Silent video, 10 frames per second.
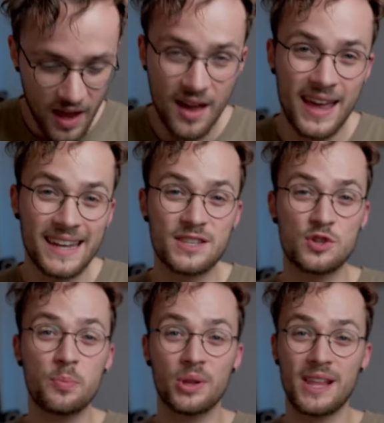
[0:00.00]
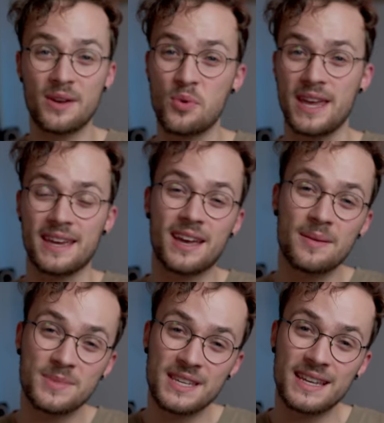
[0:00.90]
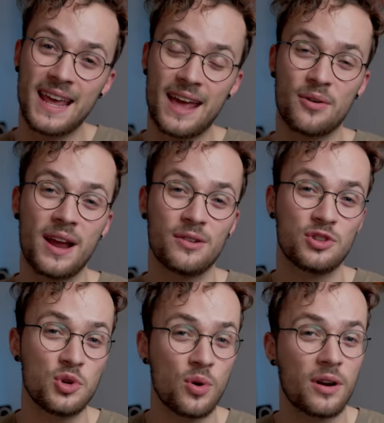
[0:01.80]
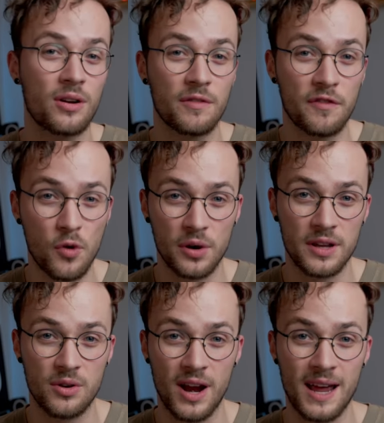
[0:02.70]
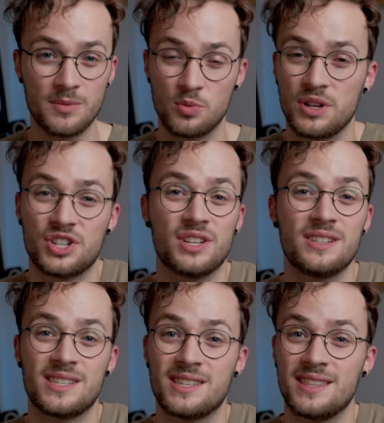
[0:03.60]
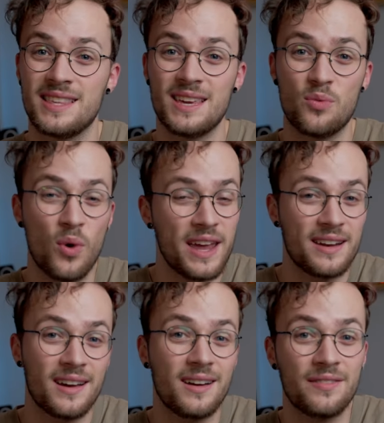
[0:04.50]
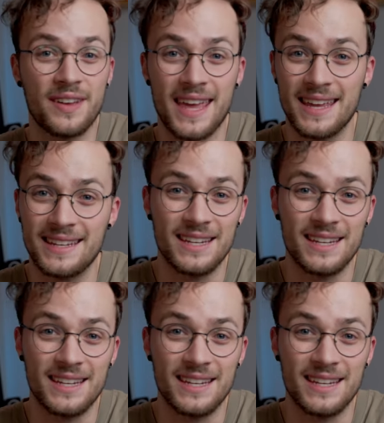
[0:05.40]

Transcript: Uh, and it's super lightweight. It comes in at around 240 grams, which is the weight of a